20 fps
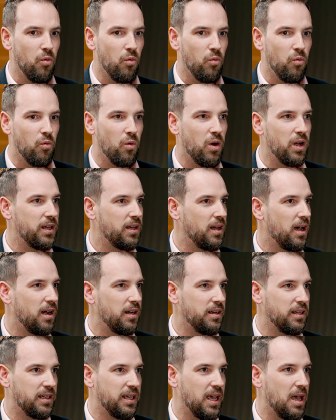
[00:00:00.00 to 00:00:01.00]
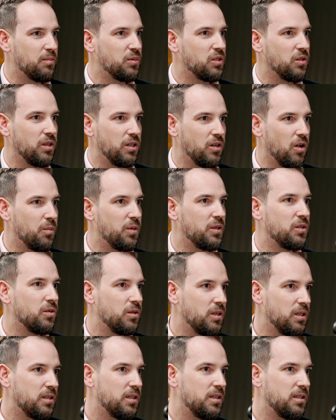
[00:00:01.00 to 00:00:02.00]
what are the gaps or the
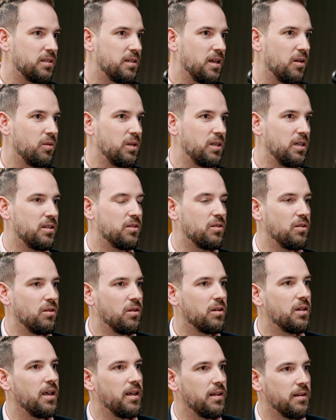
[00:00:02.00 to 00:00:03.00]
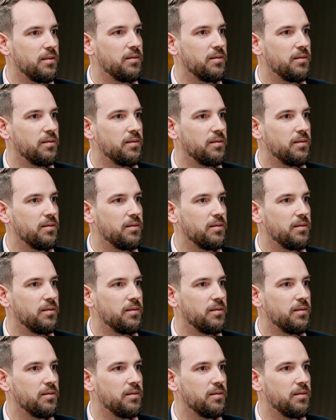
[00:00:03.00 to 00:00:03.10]
opportunities that we need to look at?